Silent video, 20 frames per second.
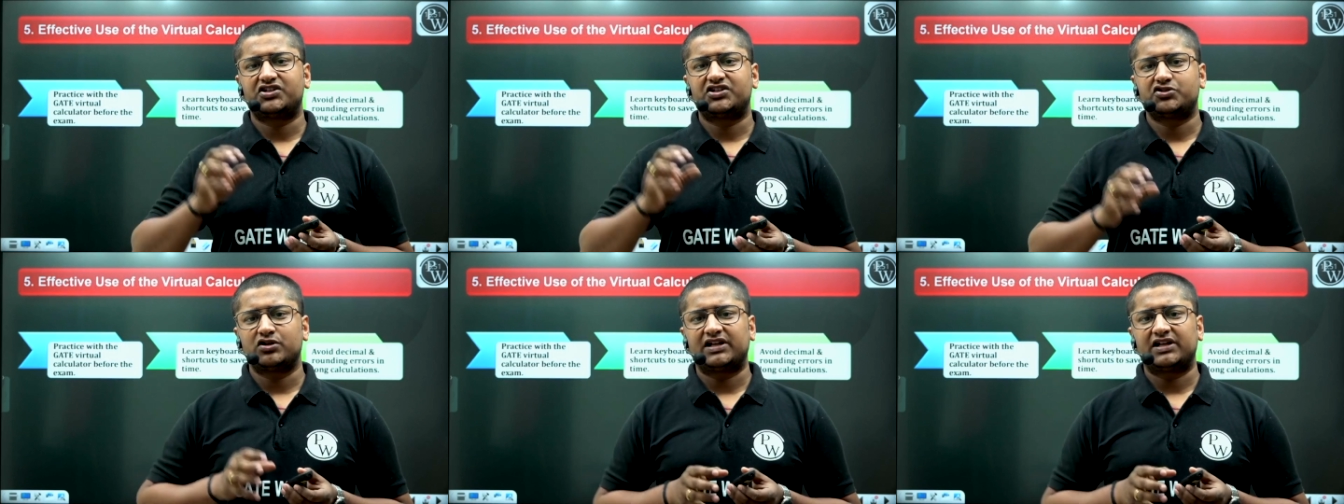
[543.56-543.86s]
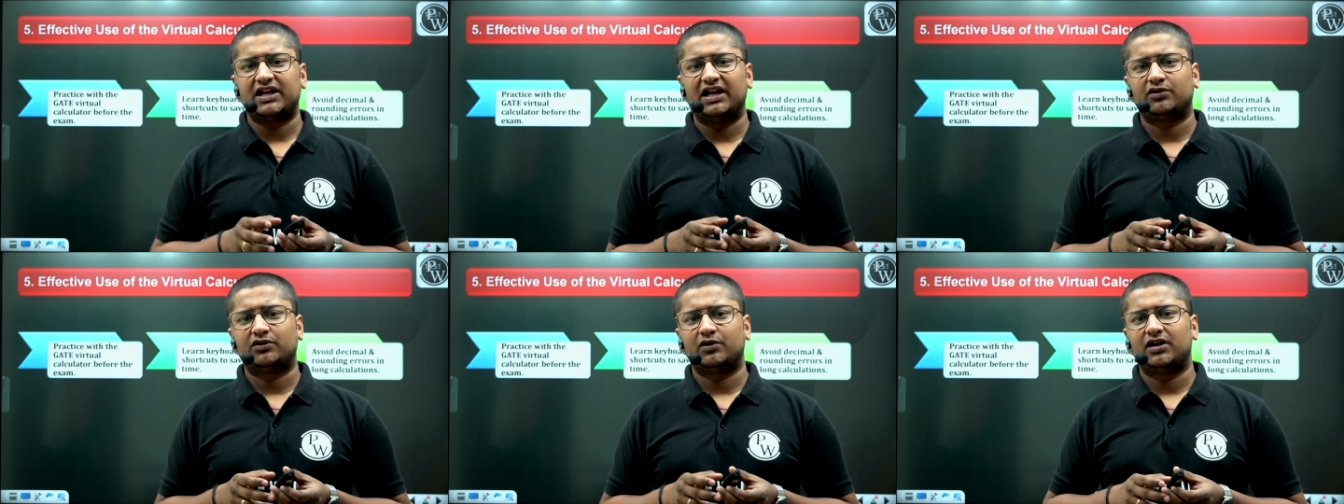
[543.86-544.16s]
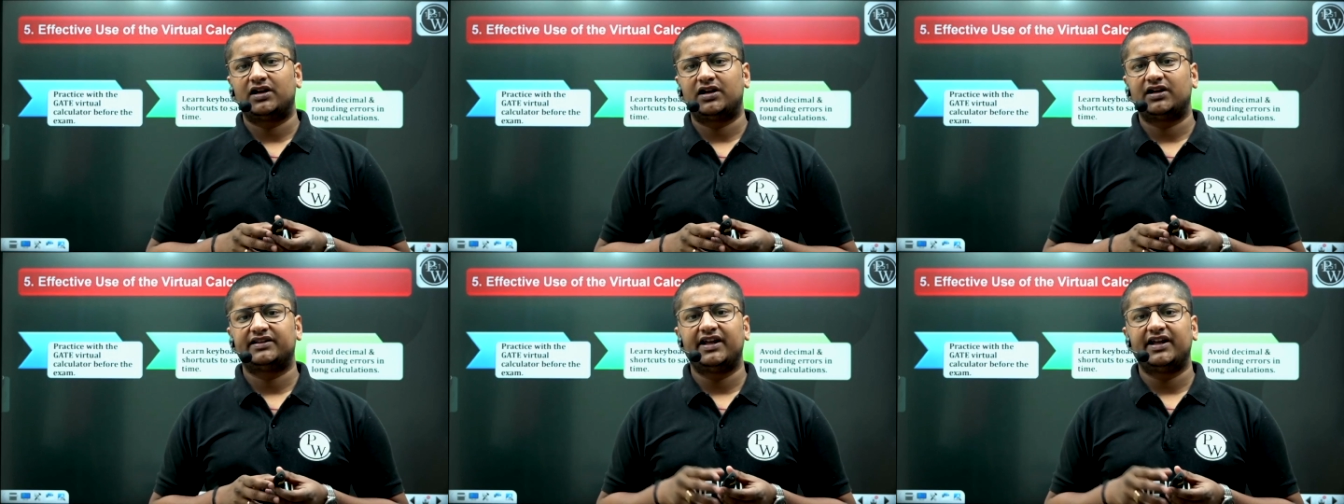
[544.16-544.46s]
calculator,
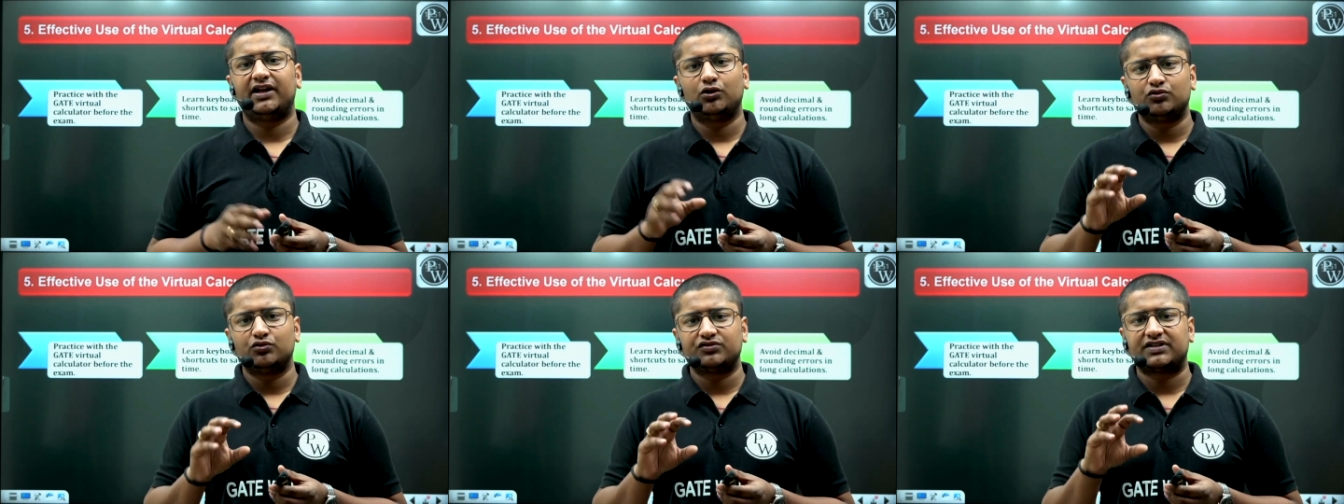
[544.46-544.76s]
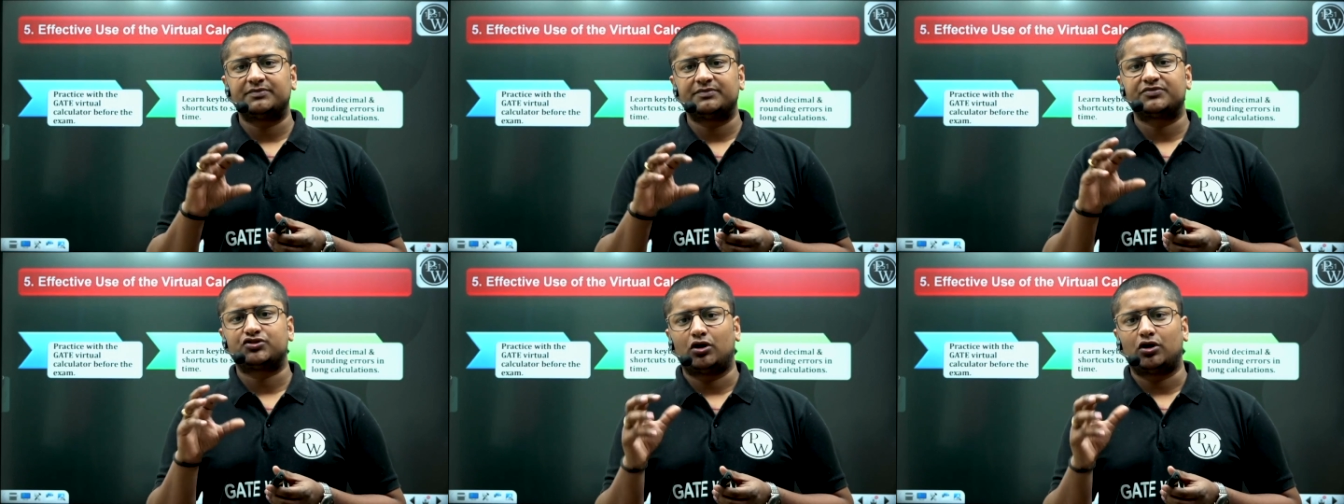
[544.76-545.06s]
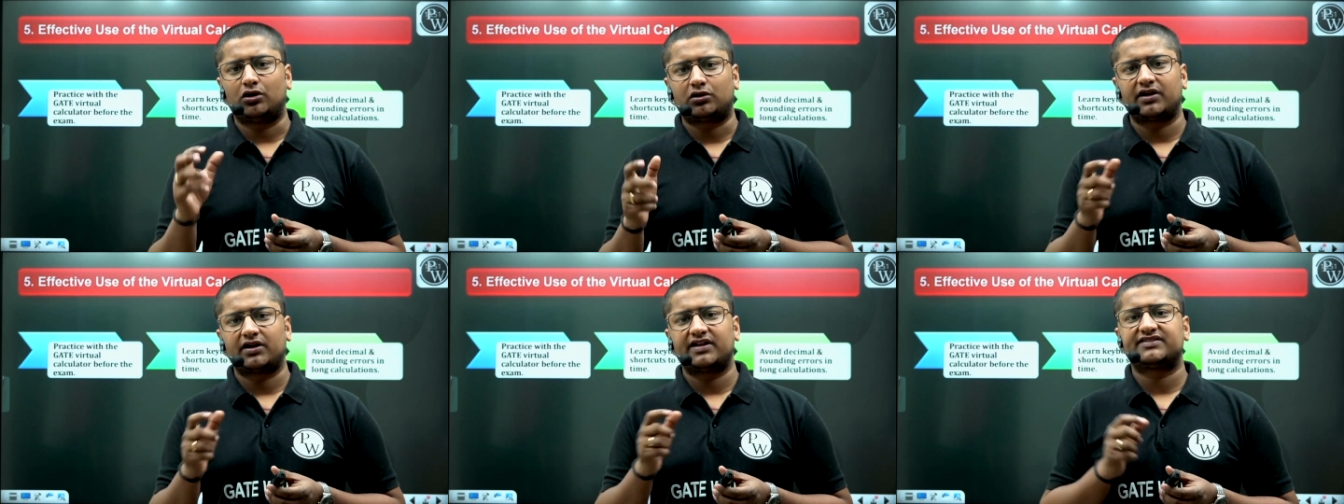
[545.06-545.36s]
they know some short
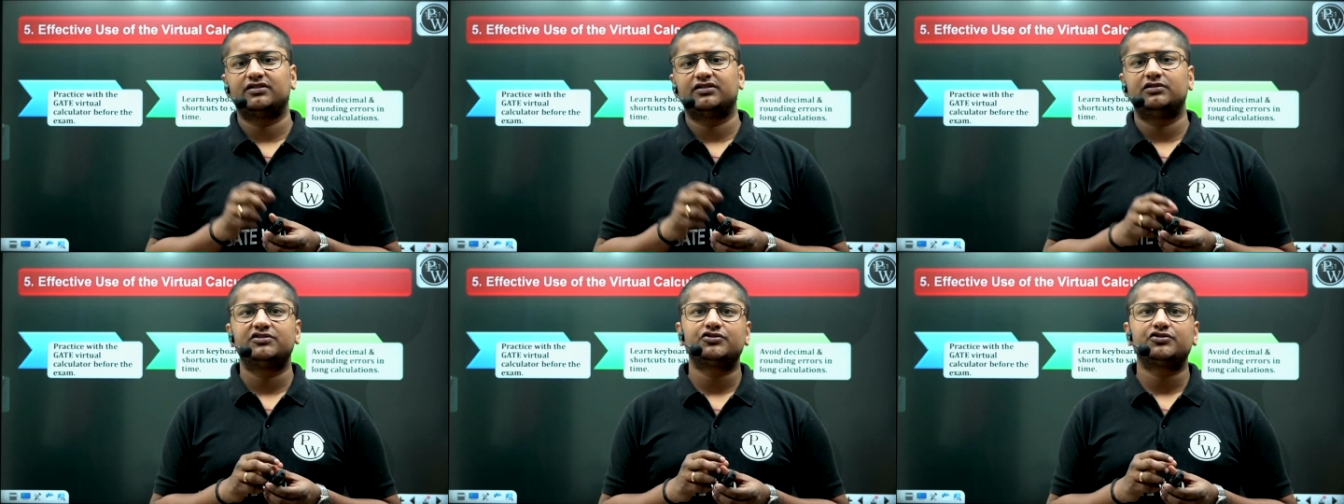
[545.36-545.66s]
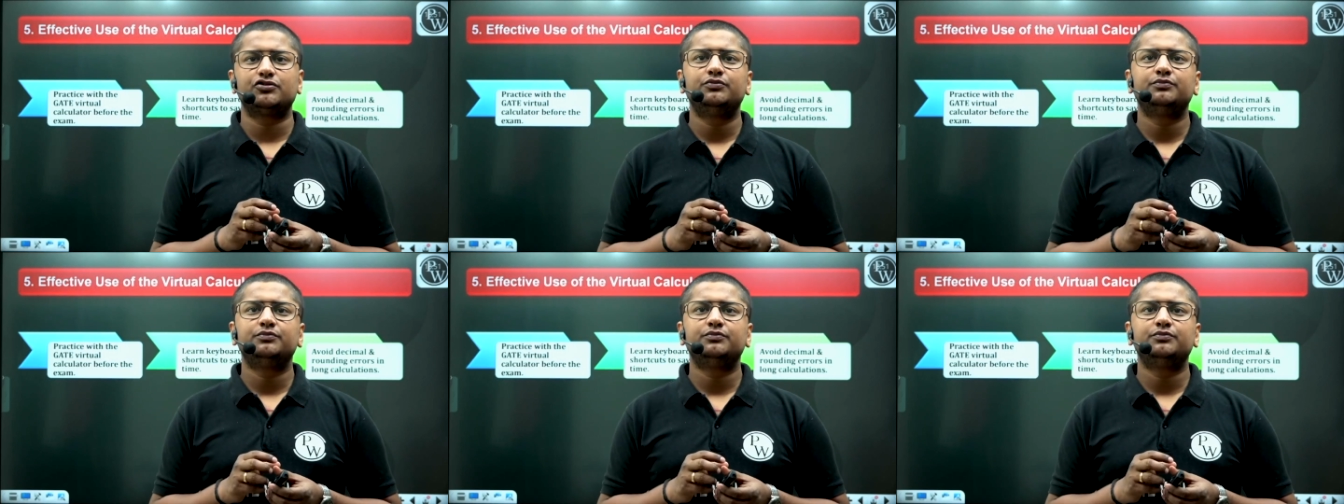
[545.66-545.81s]
tricks also